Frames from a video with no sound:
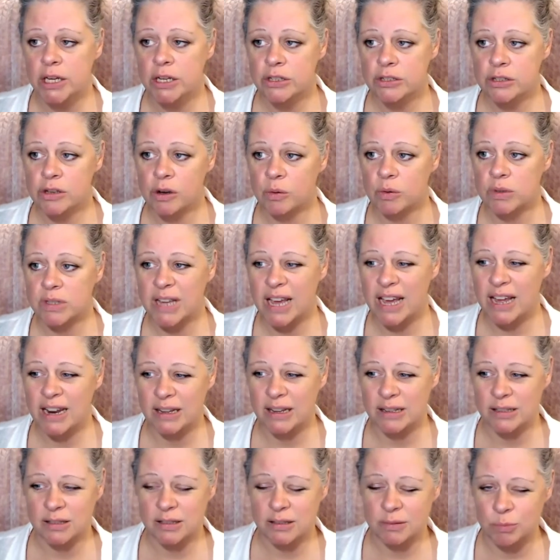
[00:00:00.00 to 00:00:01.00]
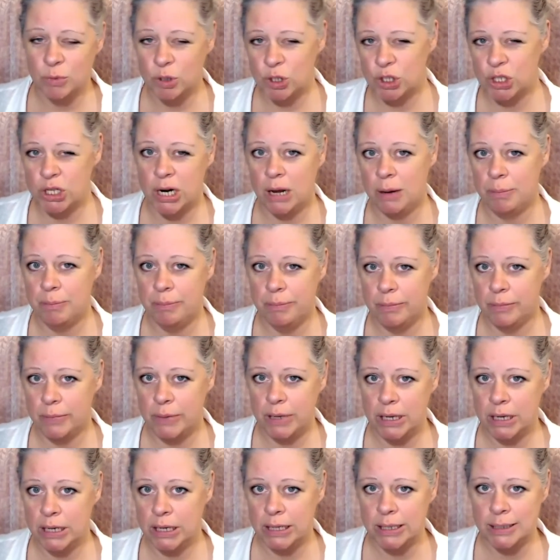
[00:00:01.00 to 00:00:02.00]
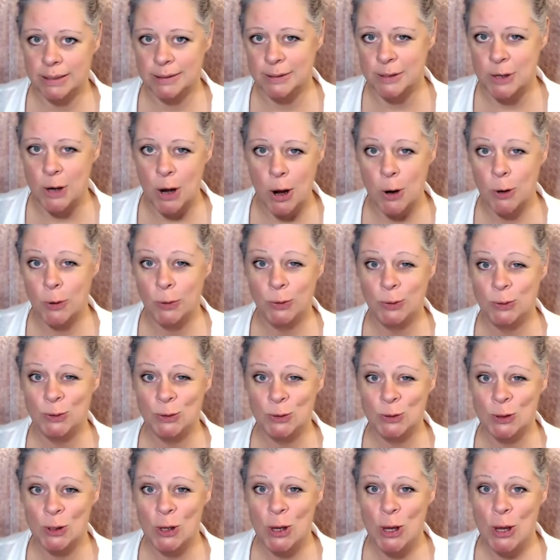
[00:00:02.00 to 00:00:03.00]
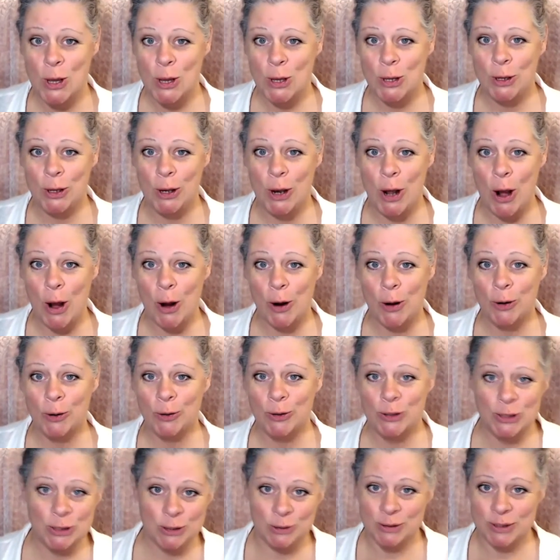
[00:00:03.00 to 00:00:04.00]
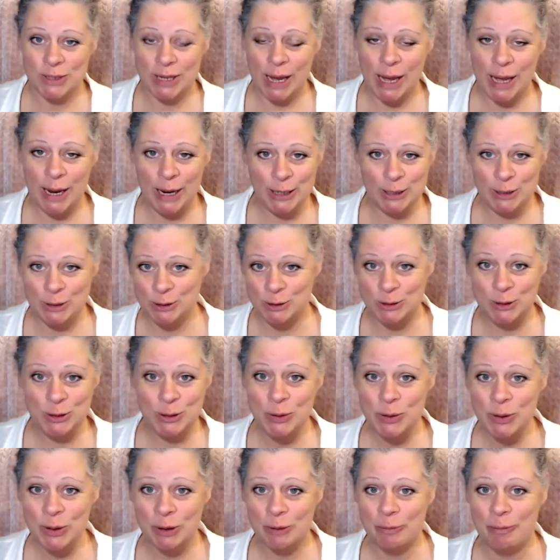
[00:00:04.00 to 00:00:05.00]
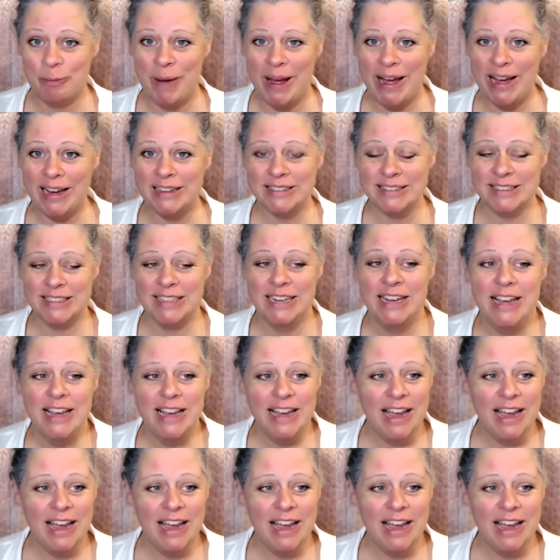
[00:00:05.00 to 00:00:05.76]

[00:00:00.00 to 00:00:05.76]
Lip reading: So it was kind of smushing up into his nose, and she was doing her best.